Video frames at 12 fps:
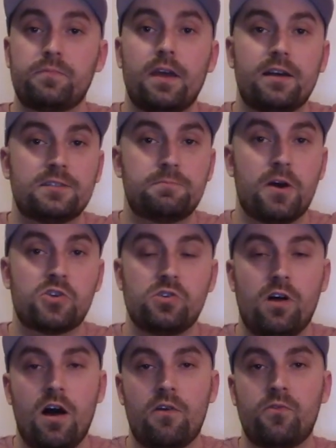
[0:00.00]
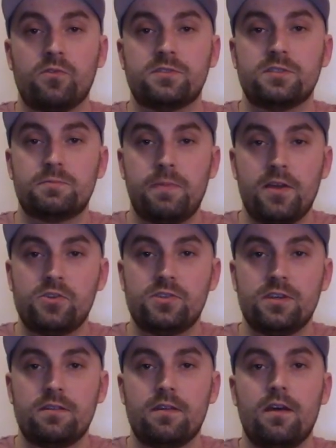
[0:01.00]
A special off-road
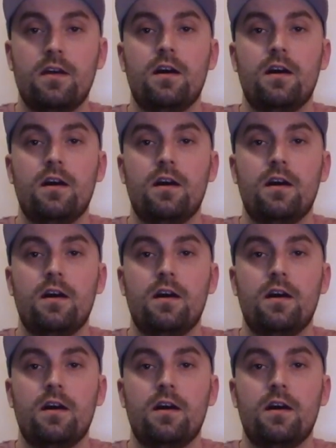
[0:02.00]
suspension,